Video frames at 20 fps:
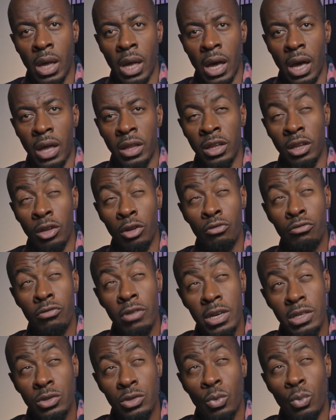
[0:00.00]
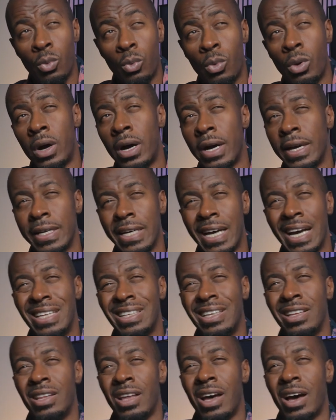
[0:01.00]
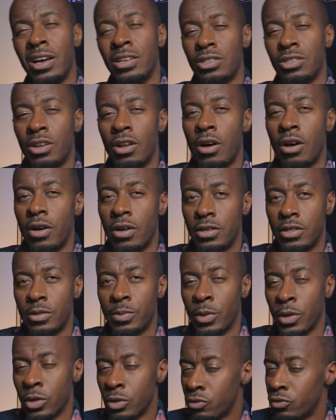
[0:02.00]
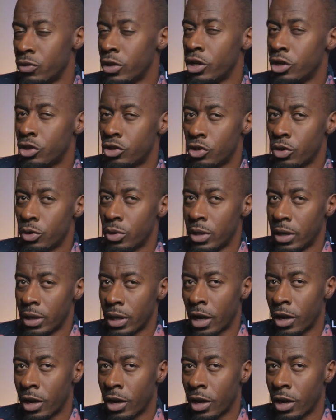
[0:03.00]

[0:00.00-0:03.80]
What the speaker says: I think the reason why I did the eyes last, because really and truly,